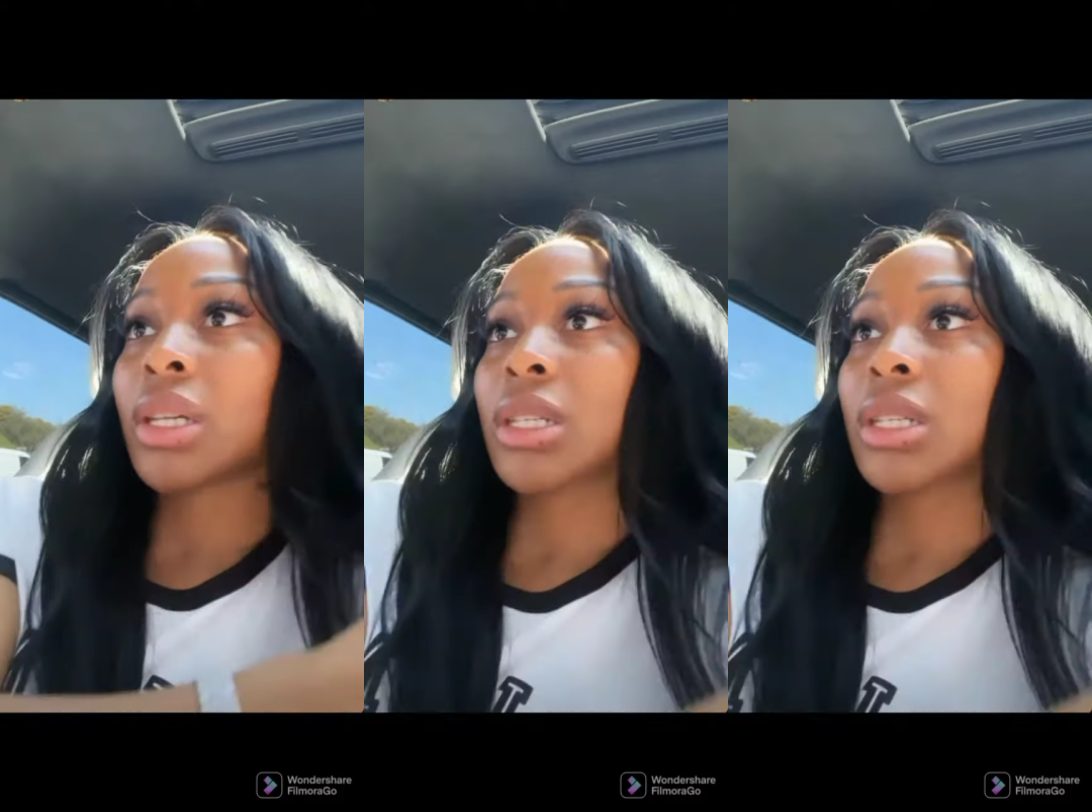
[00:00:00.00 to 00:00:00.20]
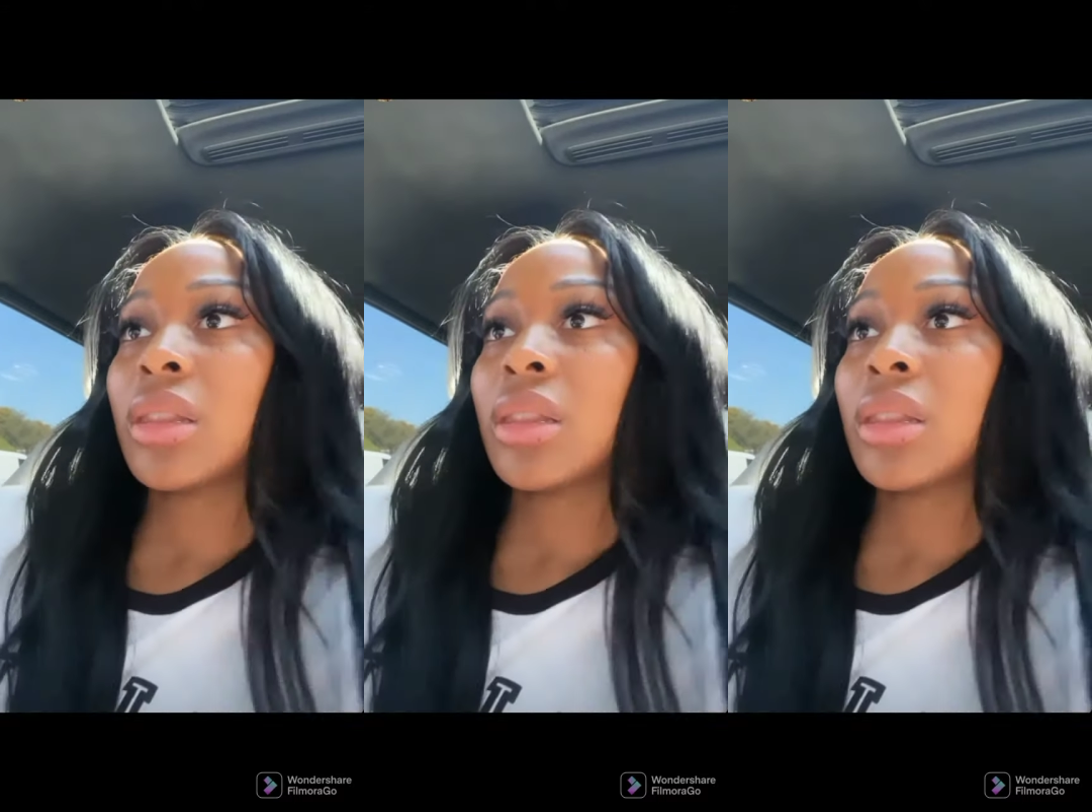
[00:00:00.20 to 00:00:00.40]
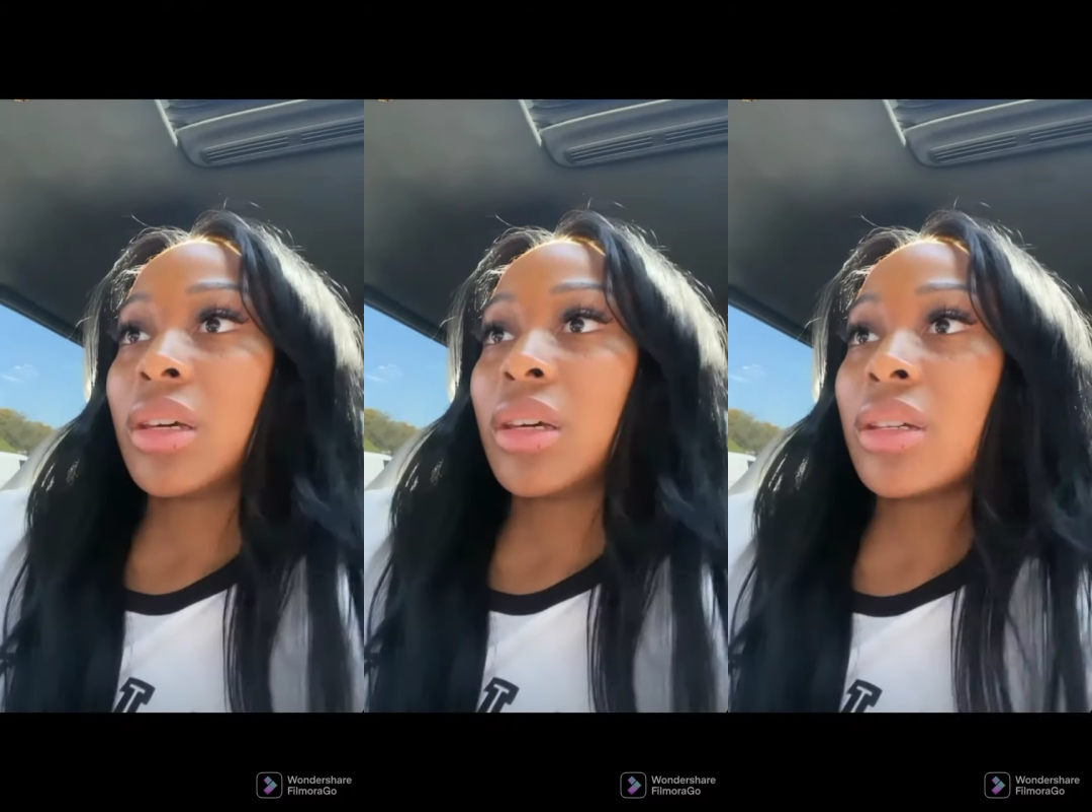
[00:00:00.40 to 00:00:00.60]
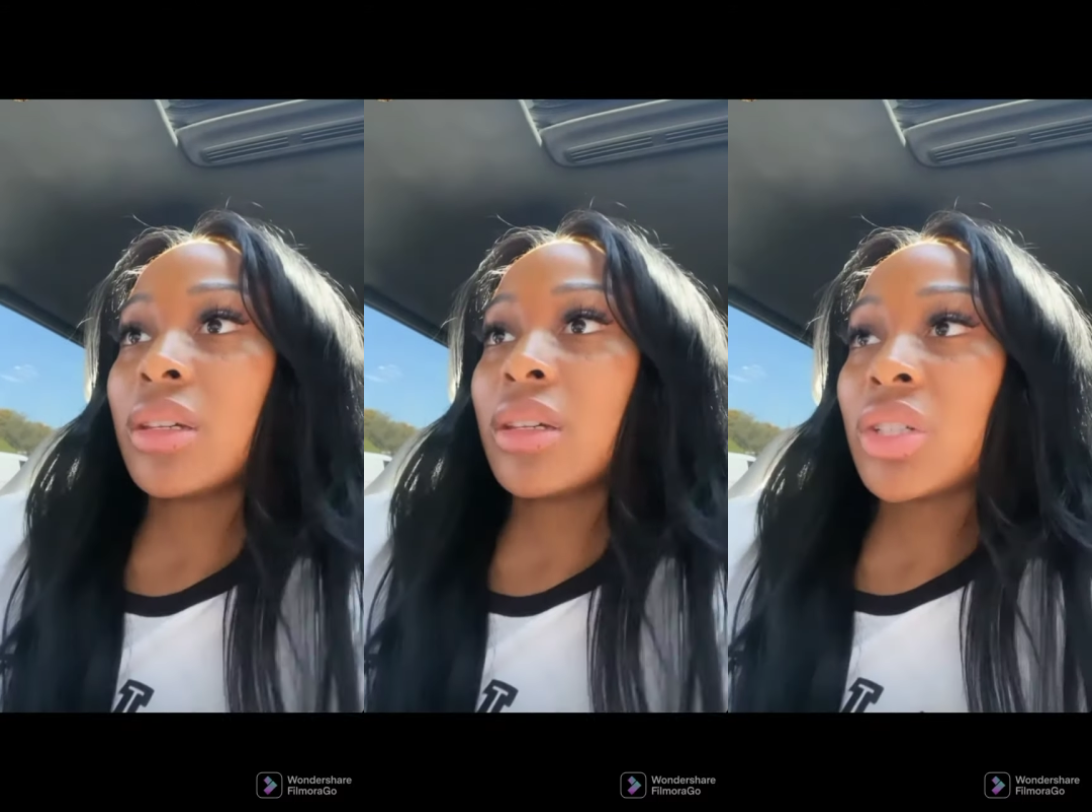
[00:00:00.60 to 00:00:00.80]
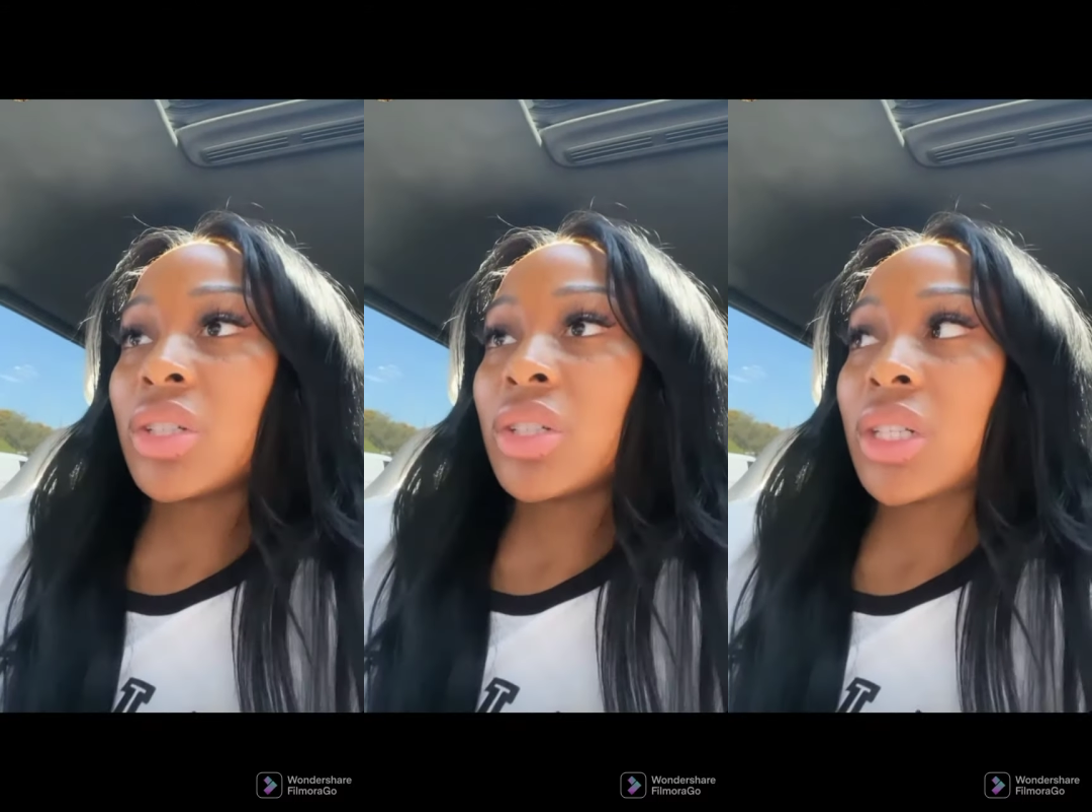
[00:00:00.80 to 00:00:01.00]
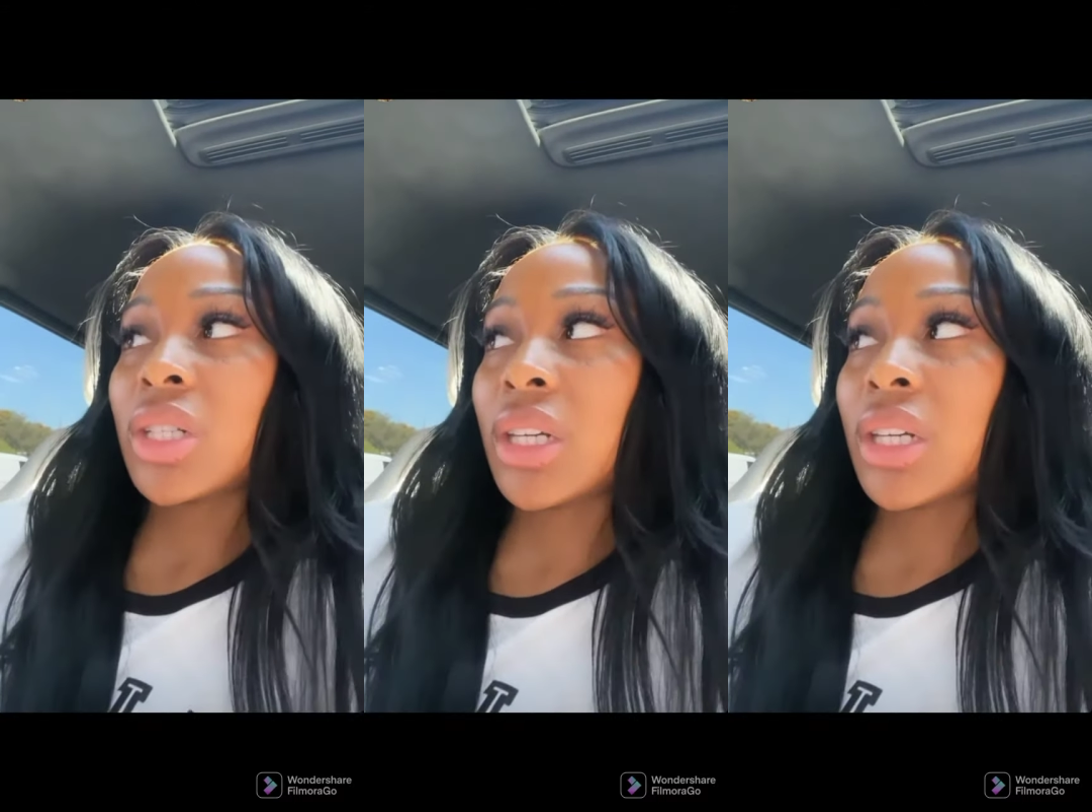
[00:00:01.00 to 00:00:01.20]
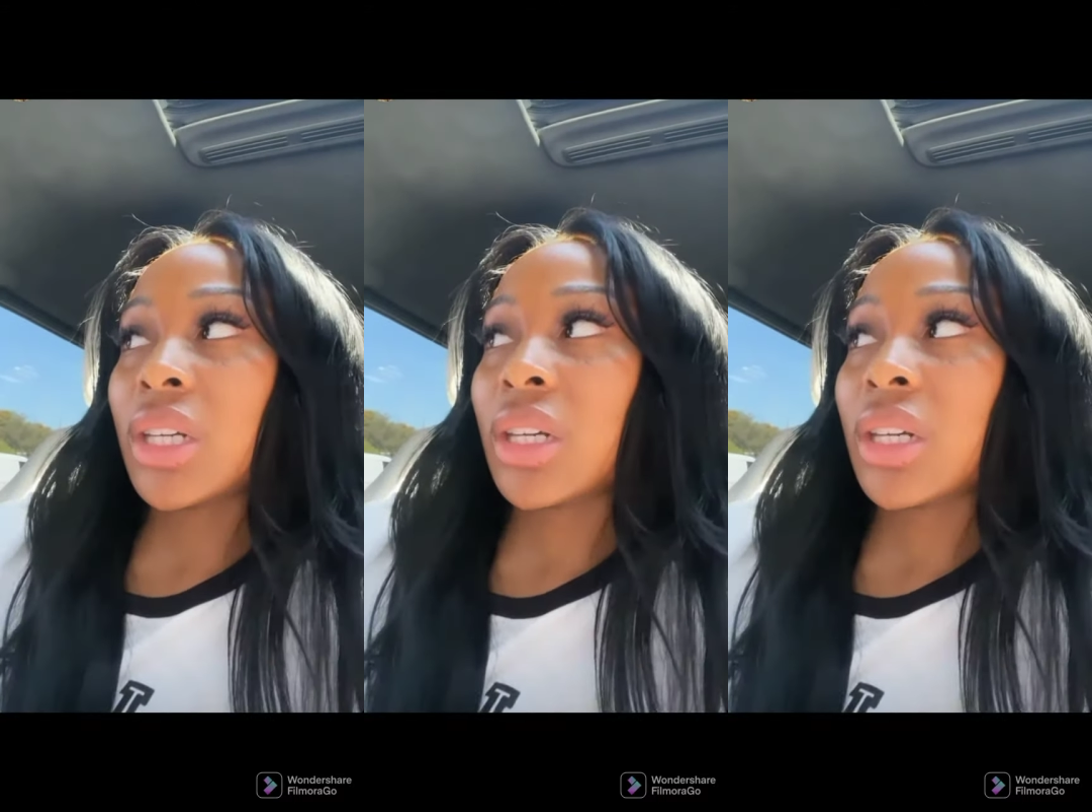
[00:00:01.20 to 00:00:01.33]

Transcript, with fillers: totally different like